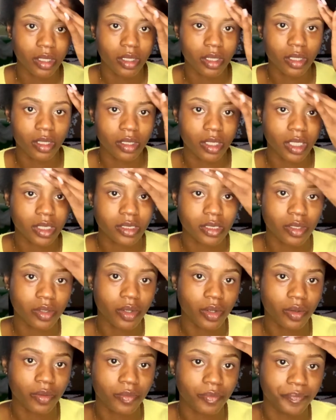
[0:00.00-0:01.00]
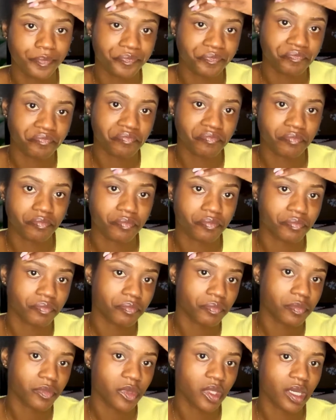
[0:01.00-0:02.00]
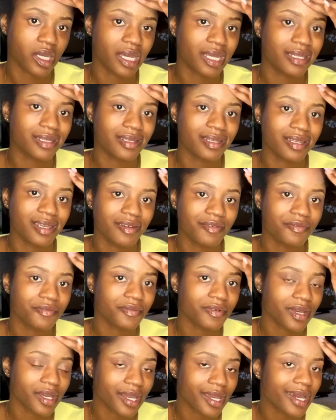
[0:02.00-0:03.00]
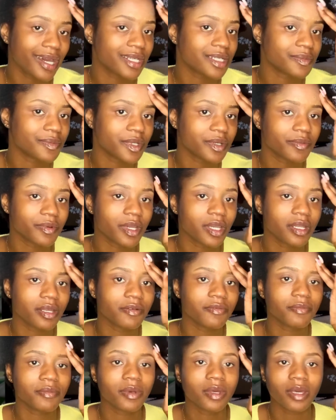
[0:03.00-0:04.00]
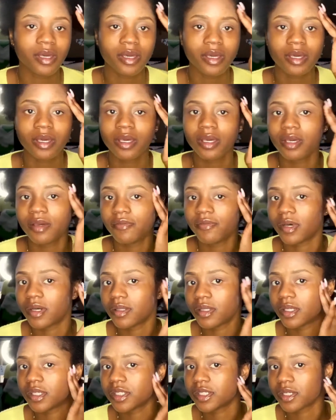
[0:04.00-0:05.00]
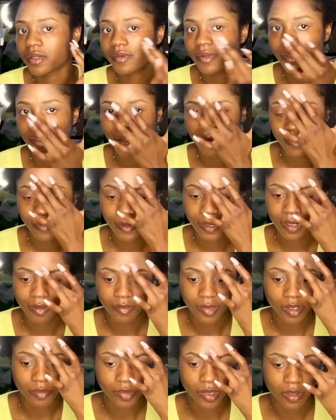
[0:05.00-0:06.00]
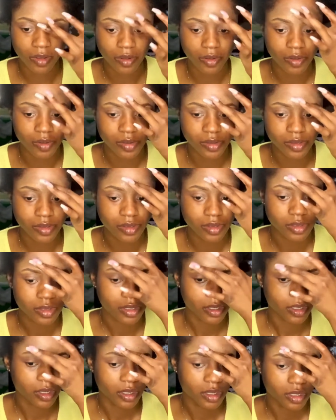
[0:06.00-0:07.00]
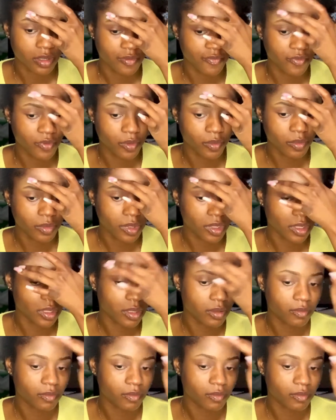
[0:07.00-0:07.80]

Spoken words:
That's a no. You can never catch me wearing a foundation without a primer, because for me,